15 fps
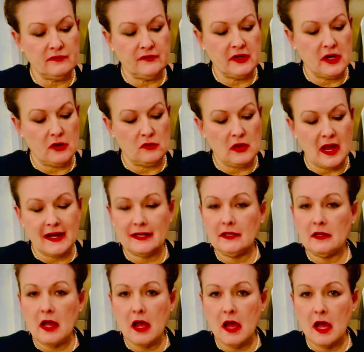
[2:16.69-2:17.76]
If you don't like a
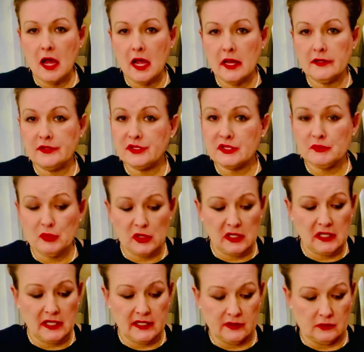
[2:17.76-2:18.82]
lot, just put a
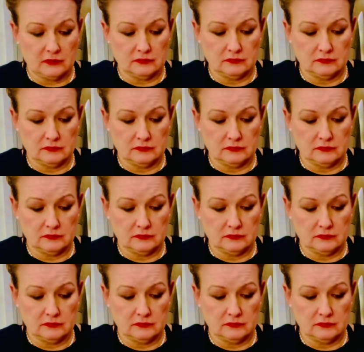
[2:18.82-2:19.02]
little.